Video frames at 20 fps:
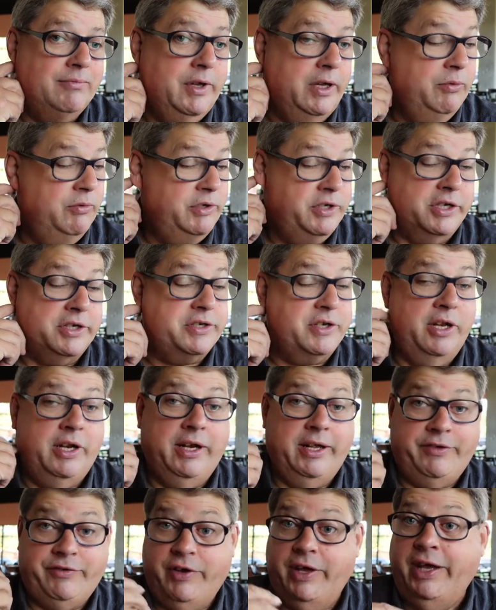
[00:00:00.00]
It was just
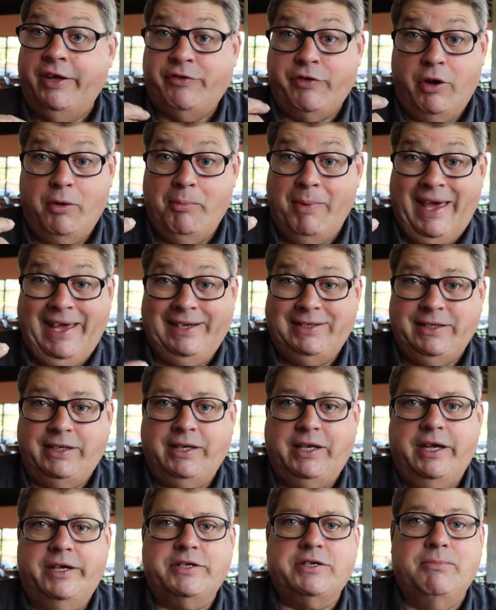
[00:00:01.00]
it's an
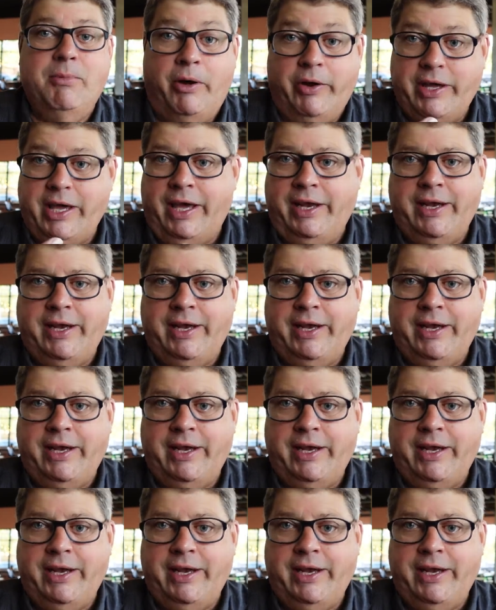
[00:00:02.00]
amazing testimony,